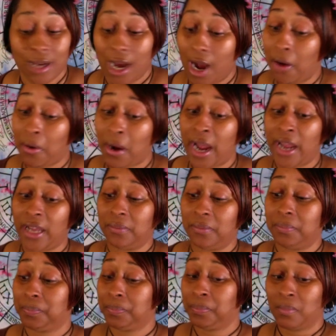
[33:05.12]
All right.
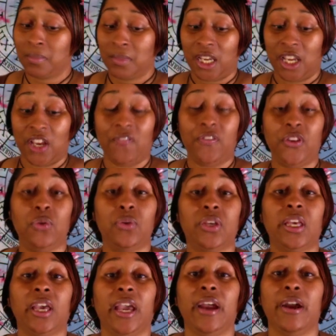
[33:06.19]
If you
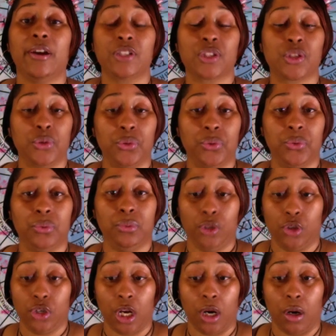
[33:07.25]
care to, you
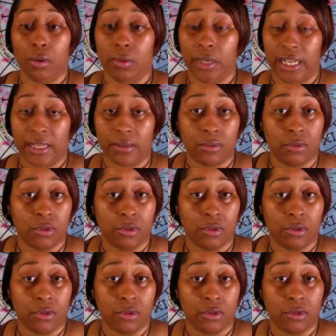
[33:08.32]
know, it,